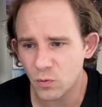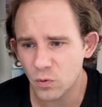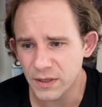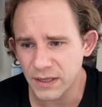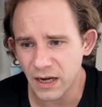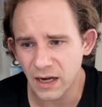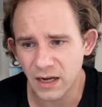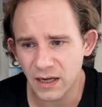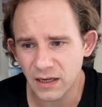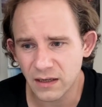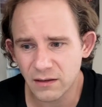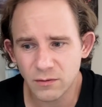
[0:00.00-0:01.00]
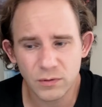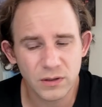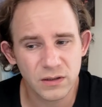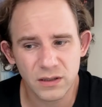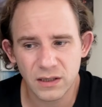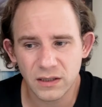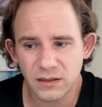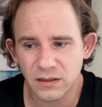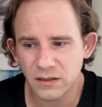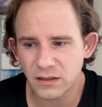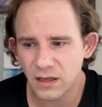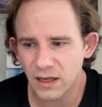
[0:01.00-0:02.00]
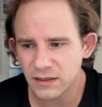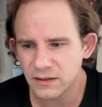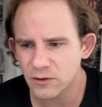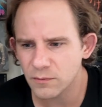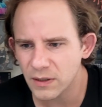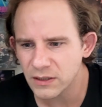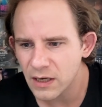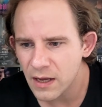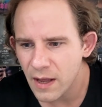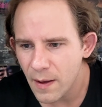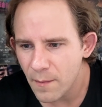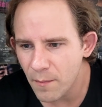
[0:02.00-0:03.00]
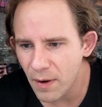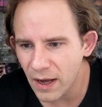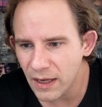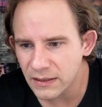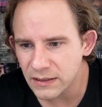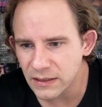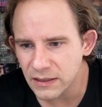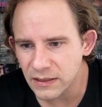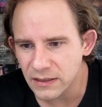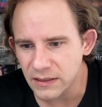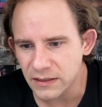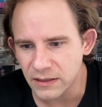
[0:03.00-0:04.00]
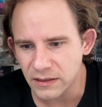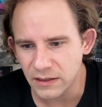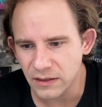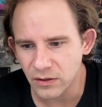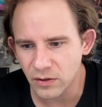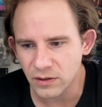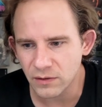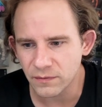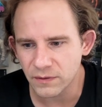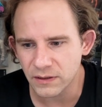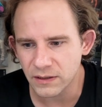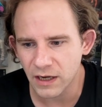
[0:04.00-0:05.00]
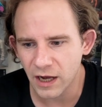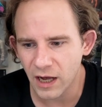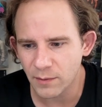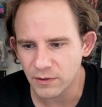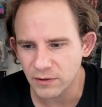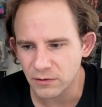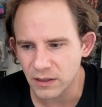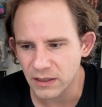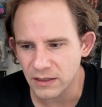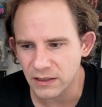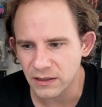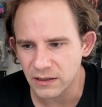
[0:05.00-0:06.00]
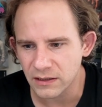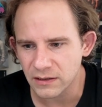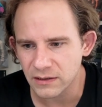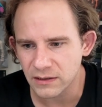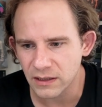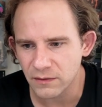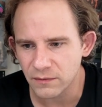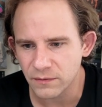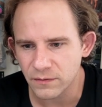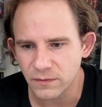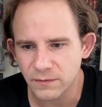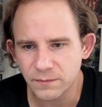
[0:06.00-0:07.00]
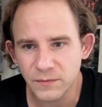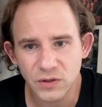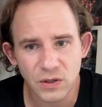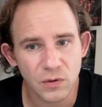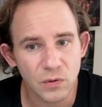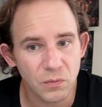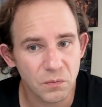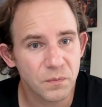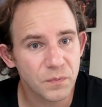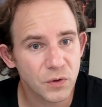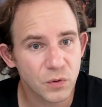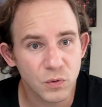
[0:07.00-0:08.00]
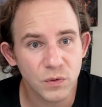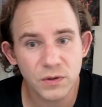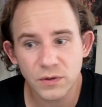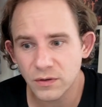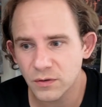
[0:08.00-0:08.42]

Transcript: We Are, which I didn't like so much. But he did a lot of Kamen Rider stuff. So good